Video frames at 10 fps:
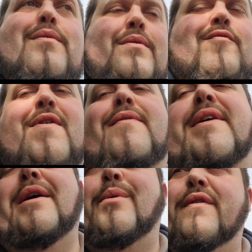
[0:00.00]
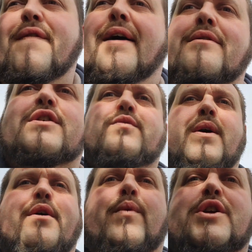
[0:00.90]
around there we found as
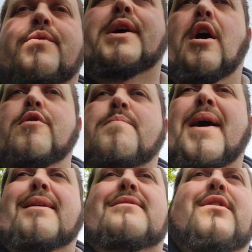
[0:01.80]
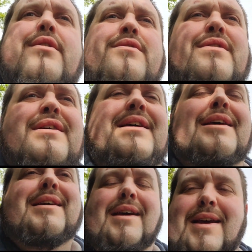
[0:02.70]
well, which we'll go back to,
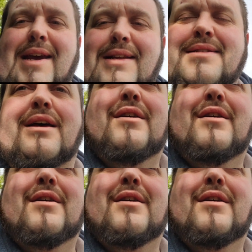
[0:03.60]
is